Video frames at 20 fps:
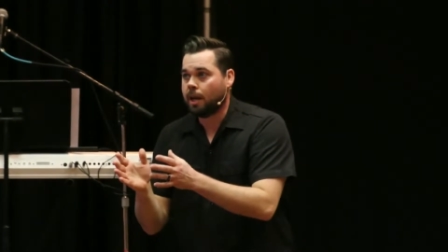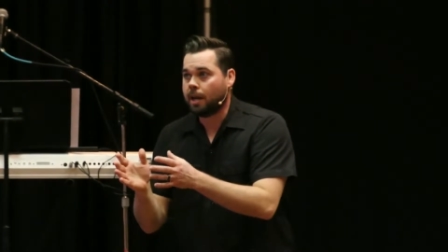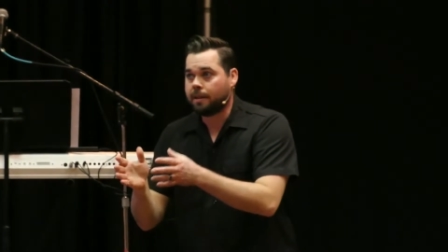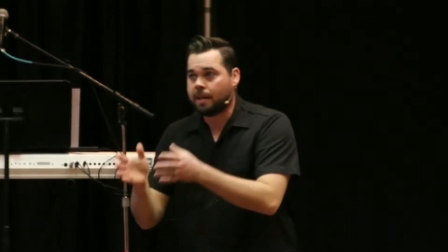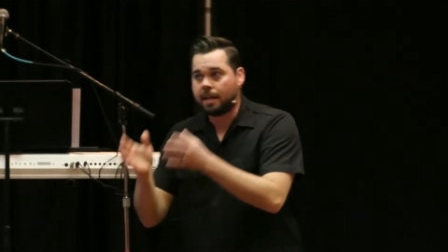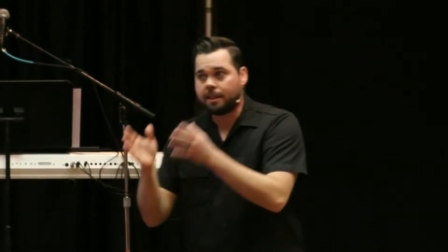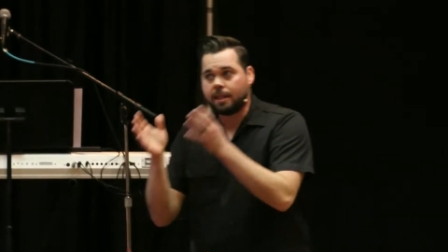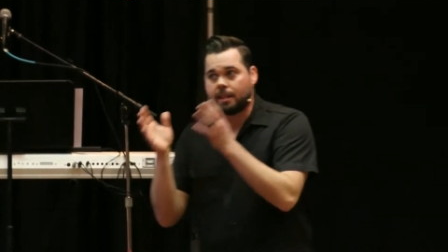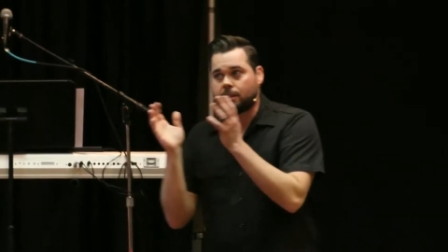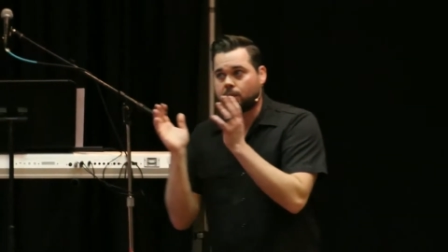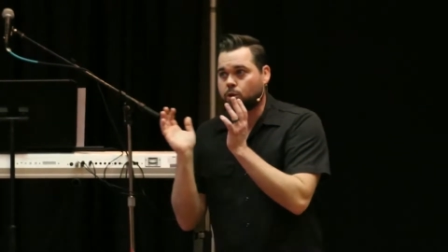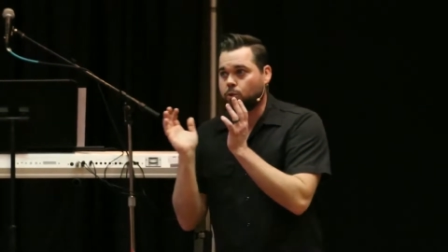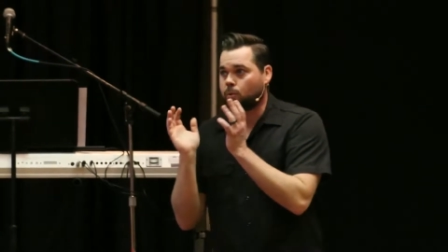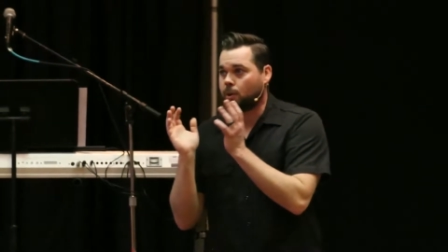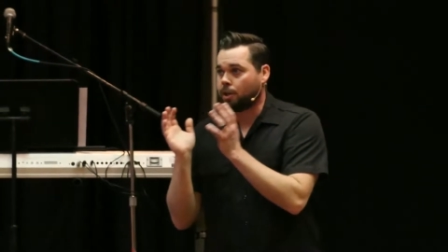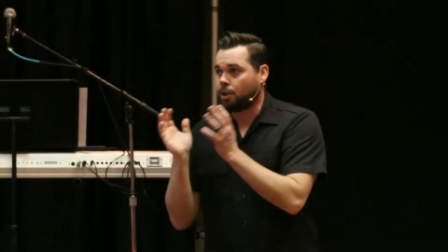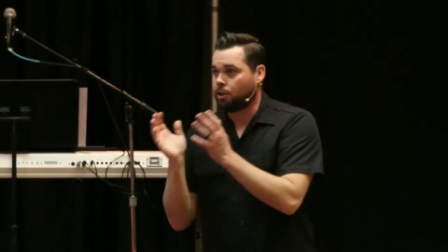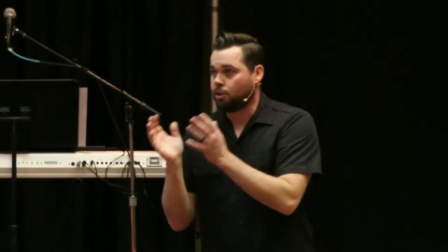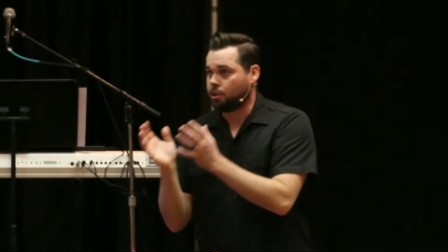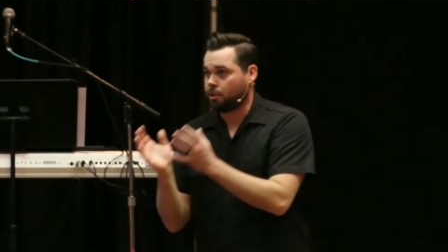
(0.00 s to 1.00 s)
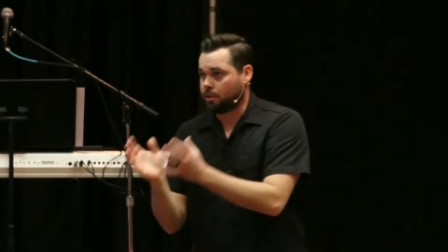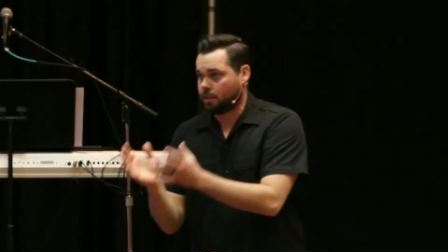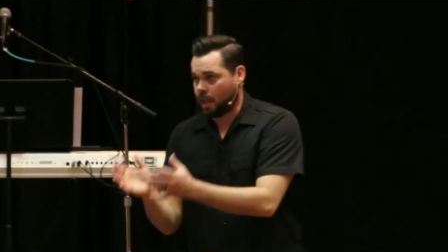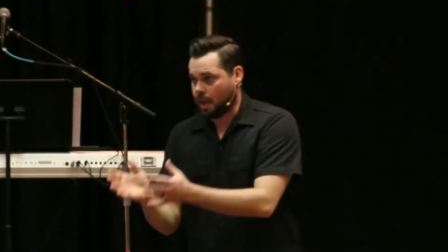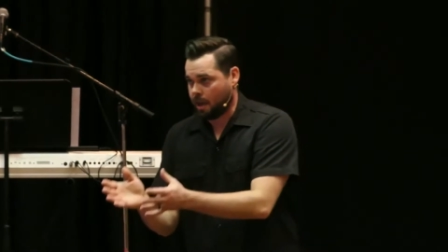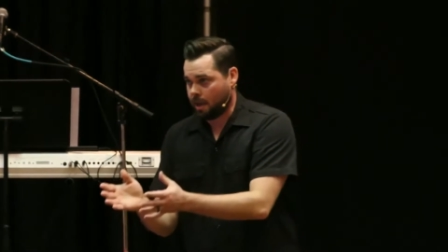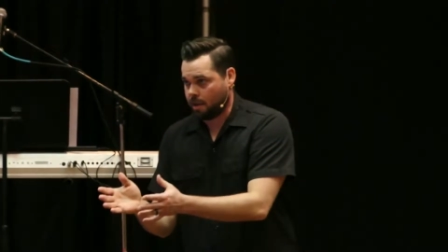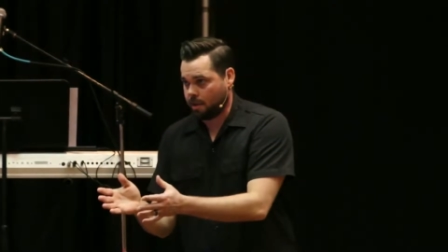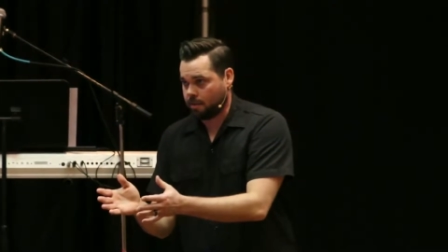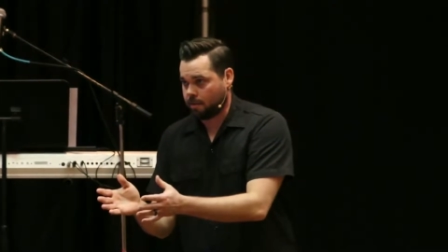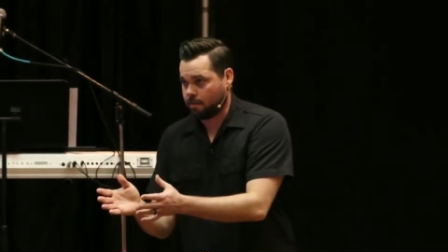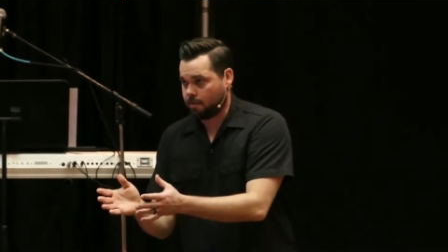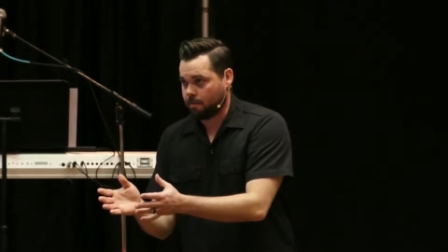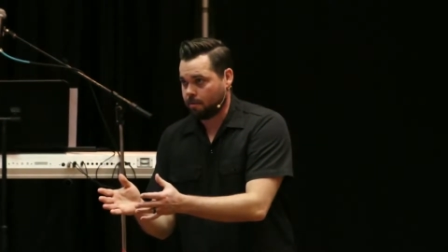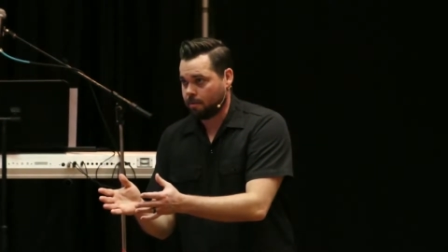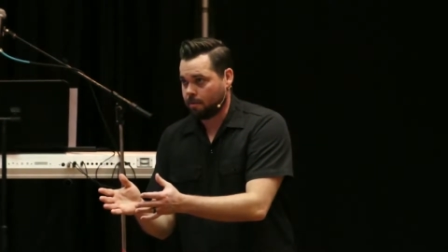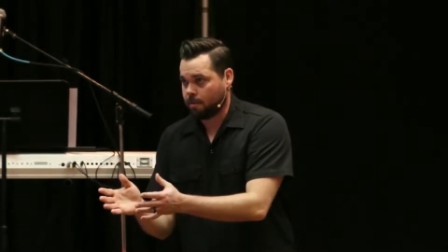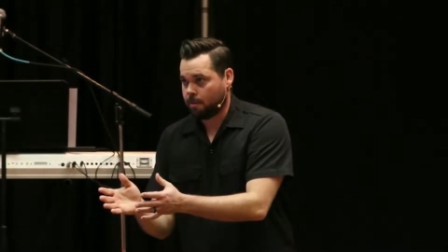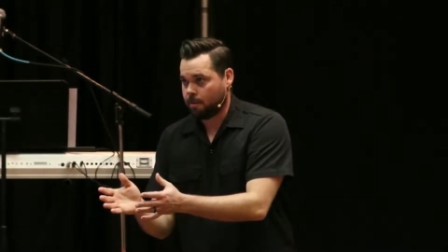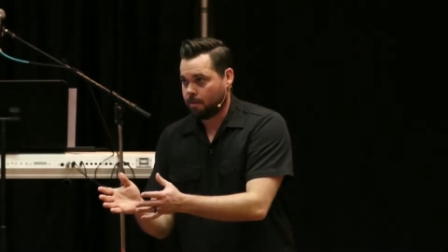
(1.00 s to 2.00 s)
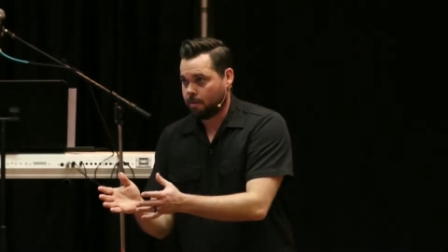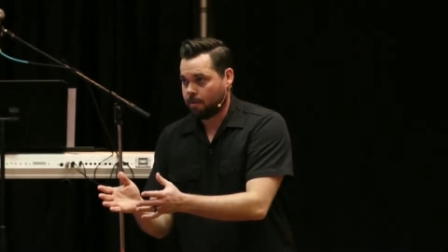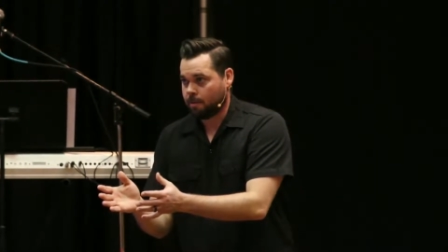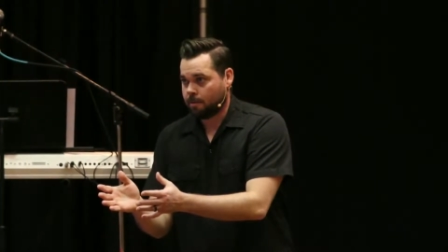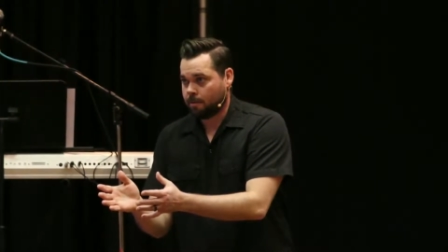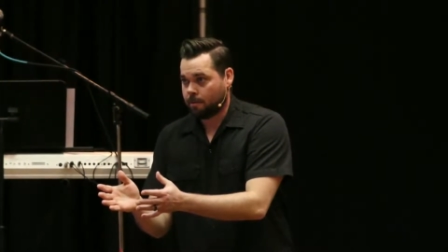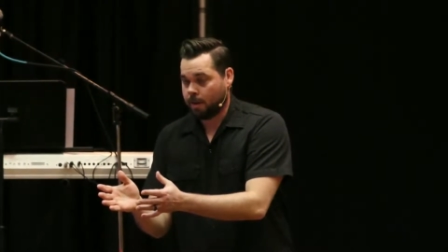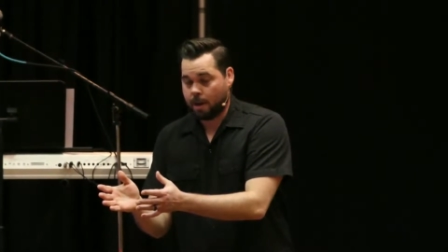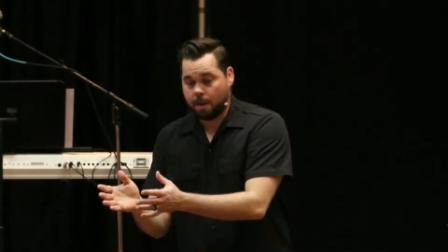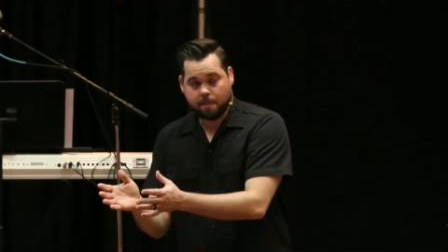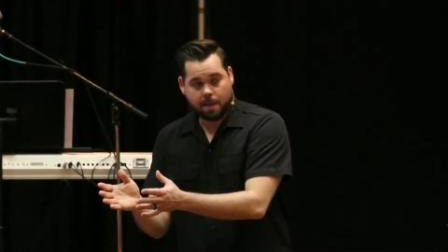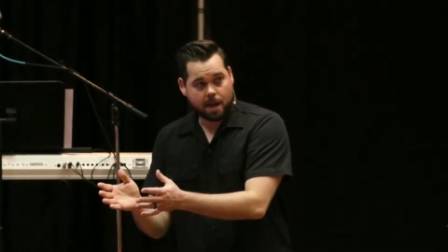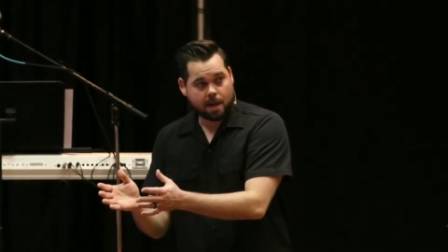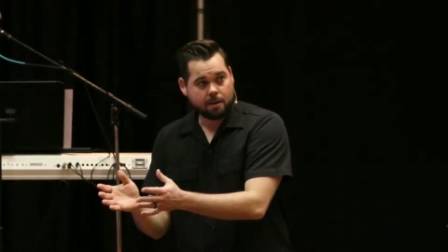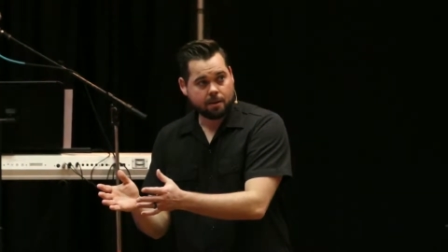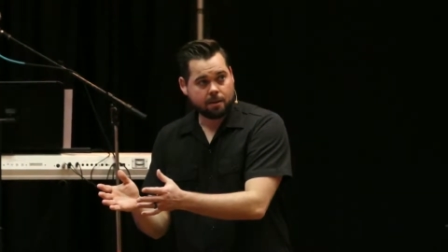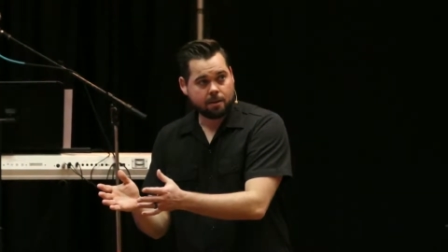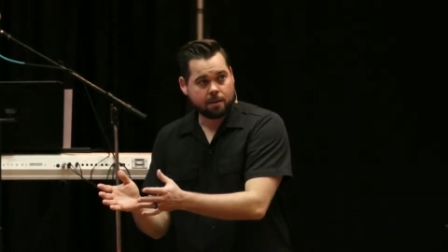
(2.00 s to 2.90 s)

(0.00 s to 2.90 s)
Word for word: and that this is what you're saying. Amen?